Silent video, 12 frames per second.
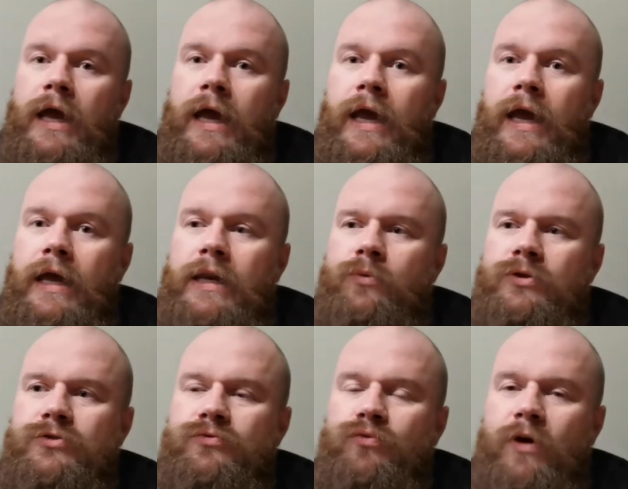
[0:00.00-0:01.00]
And it
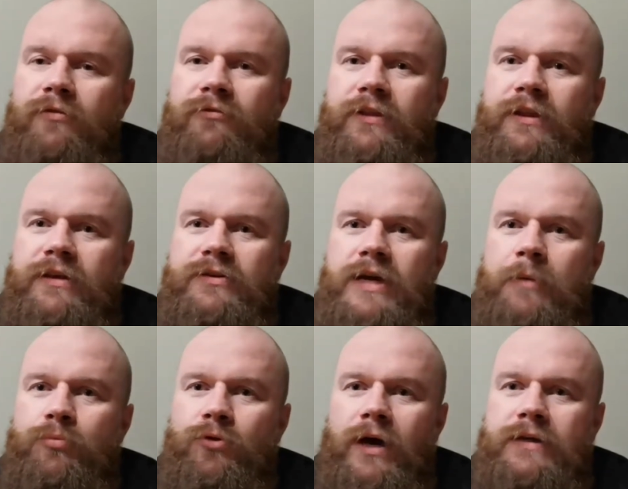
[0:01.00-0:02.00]
was roughly the
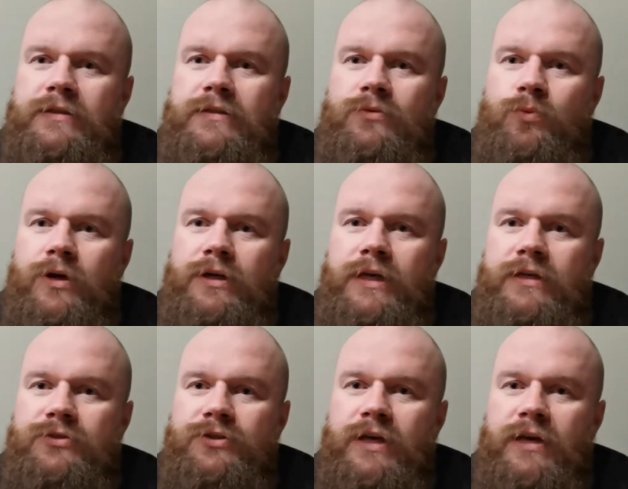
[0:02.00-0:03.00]
same price as the one
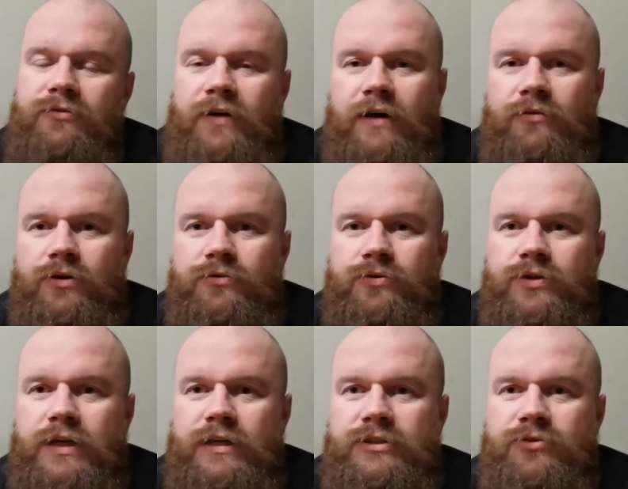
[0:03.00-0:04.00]
yesterday, 500
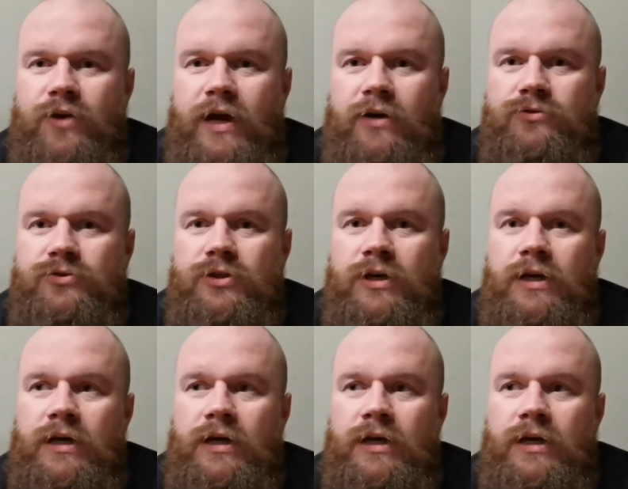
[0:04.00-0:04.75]
Danish crowns,